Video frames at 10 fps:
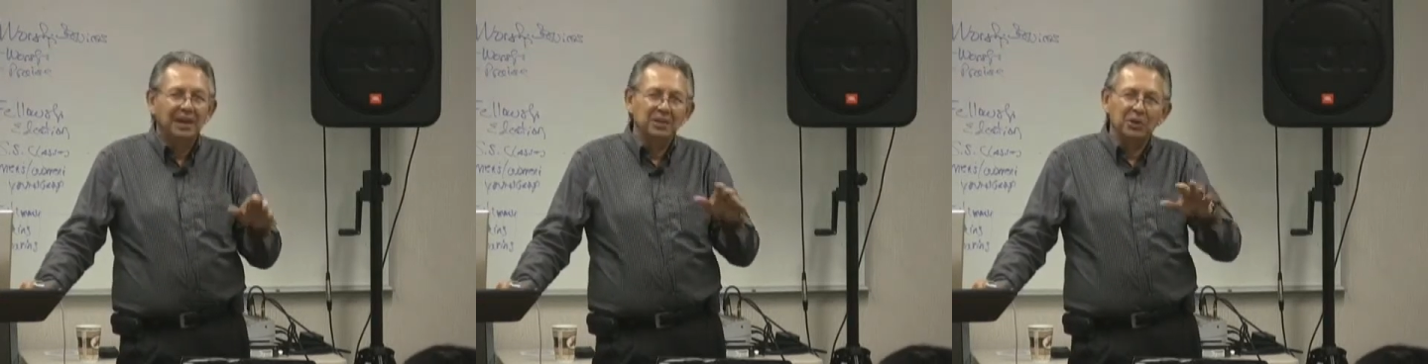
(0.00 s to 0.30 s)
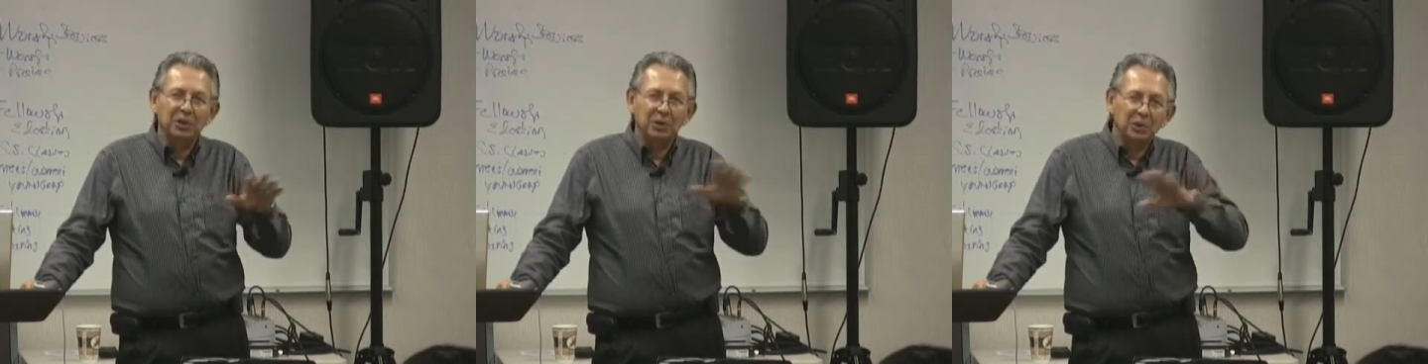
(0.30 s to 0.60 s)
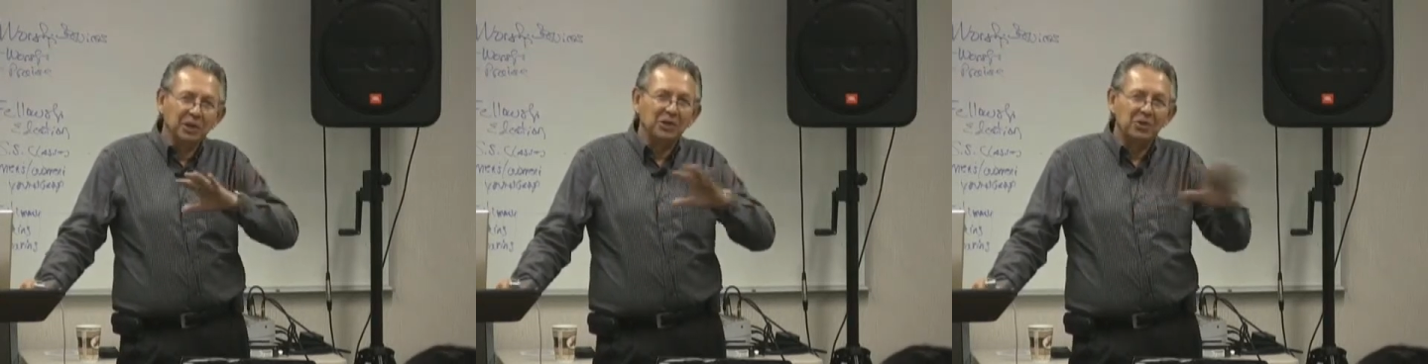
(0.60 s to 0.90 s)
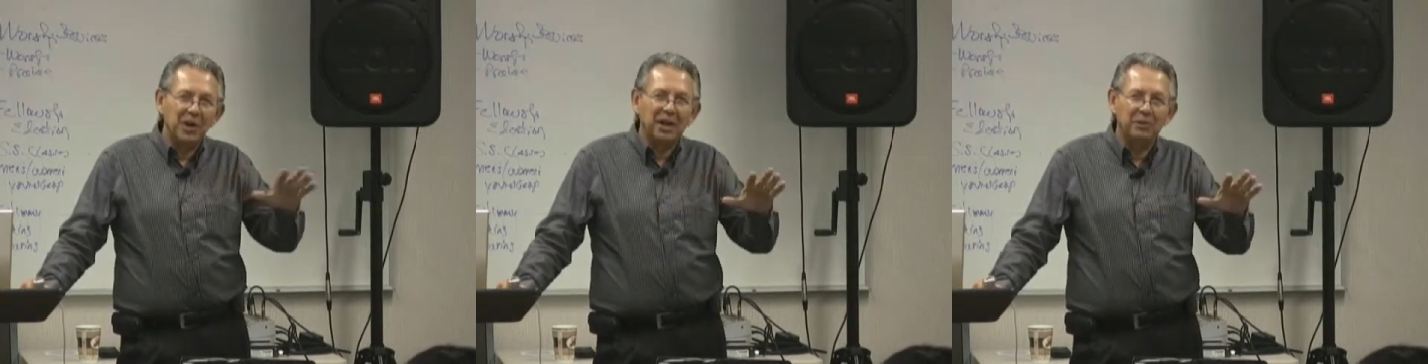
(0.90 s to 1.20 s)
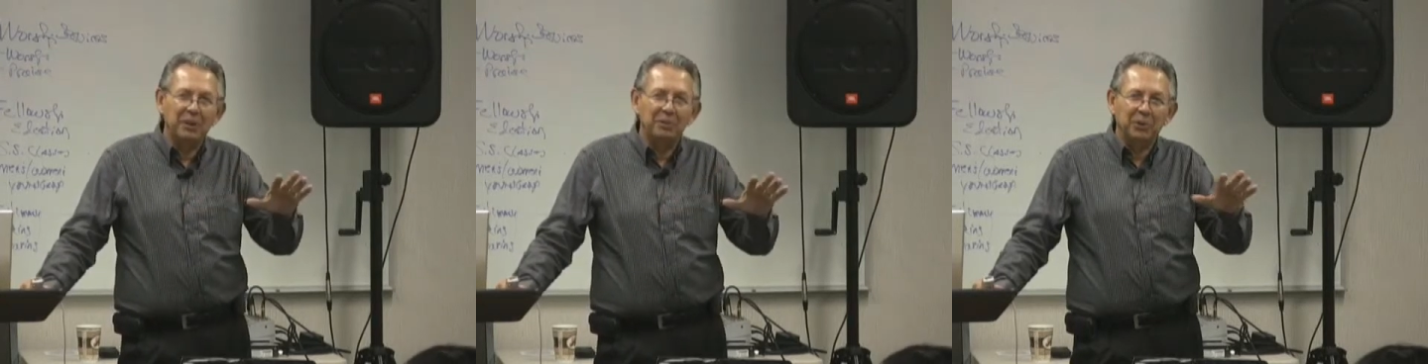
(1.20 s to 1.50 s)
And so you can really
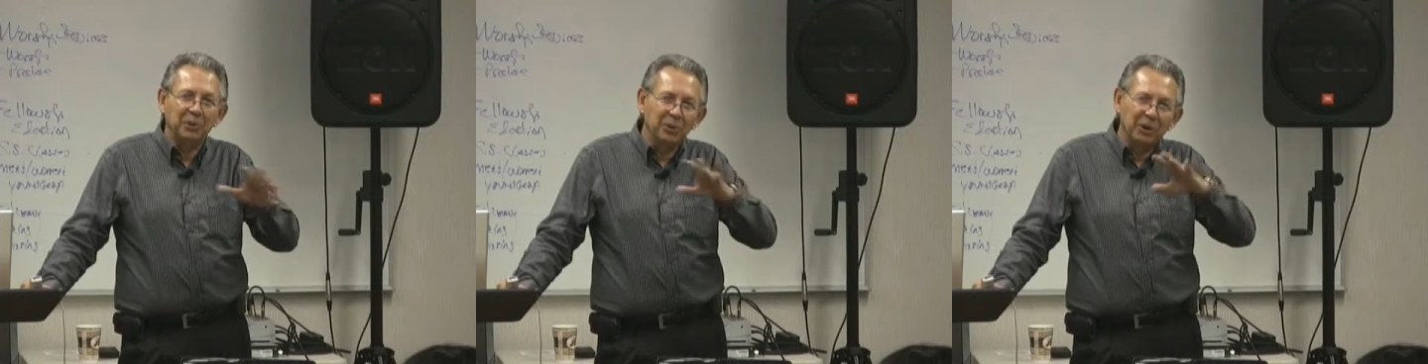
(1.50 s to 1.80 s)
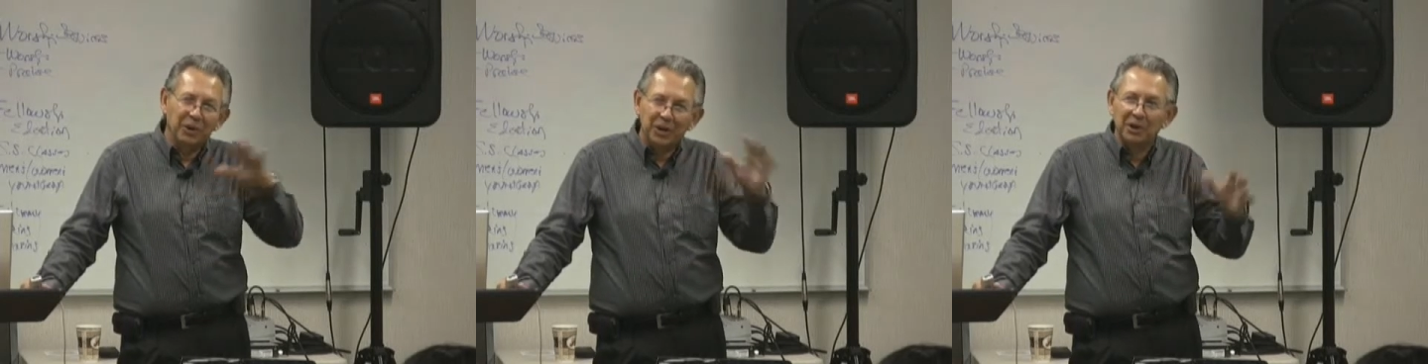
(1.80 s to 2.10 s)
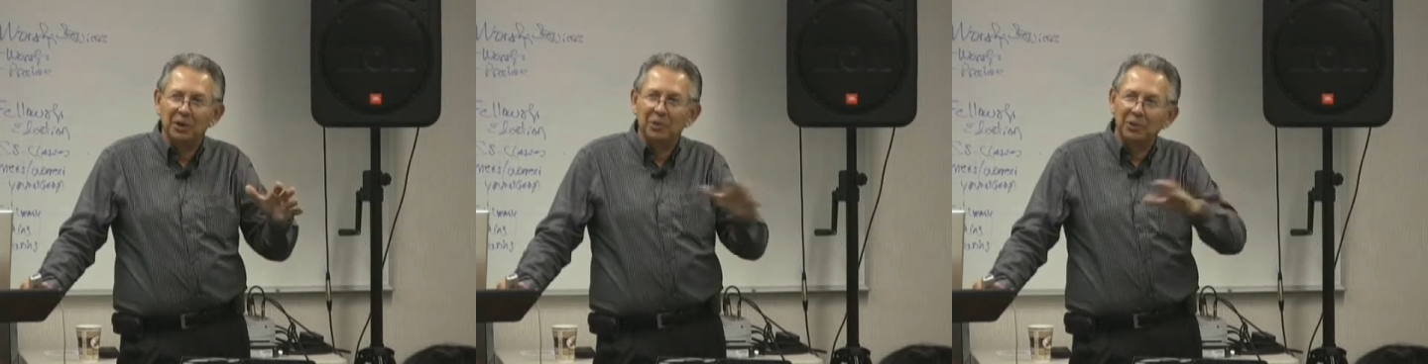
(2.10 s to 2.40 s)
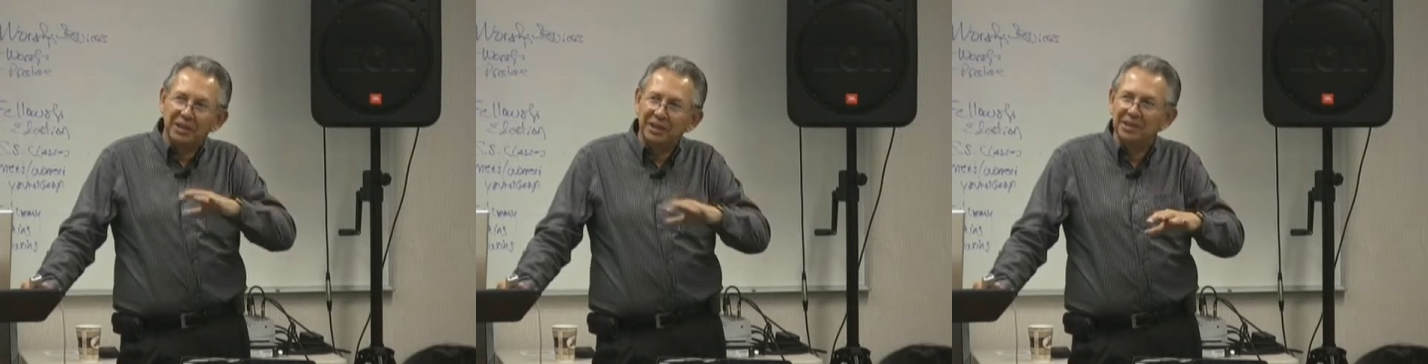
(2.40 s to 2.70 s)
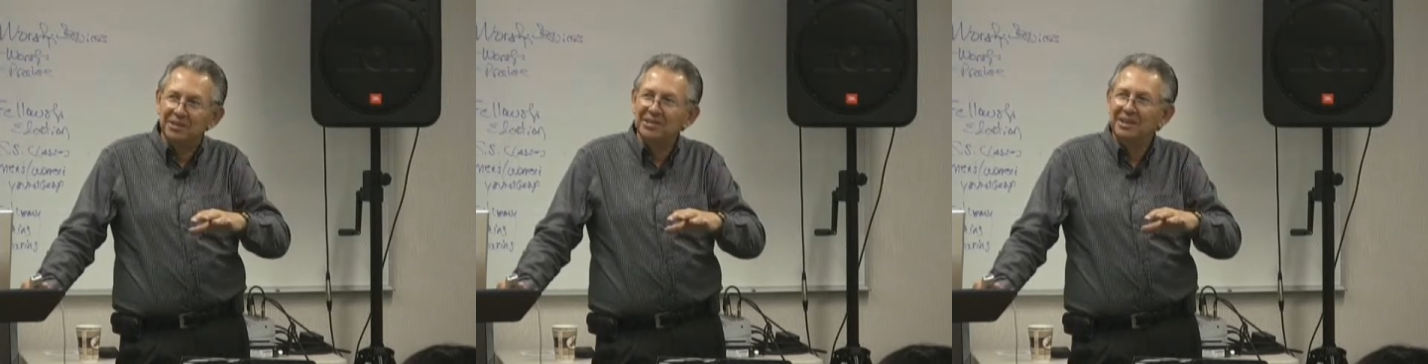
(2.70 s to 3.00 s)
track people who are younger with
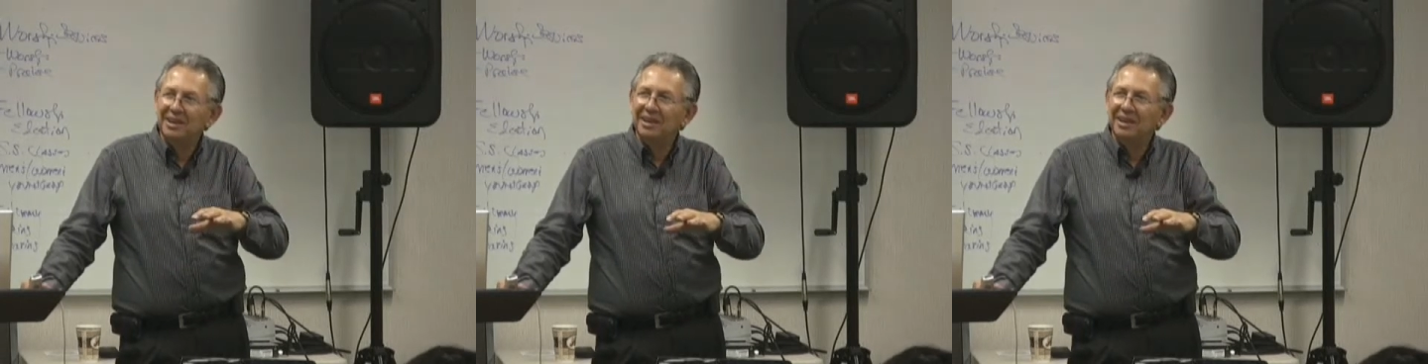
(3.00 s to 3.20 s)
kids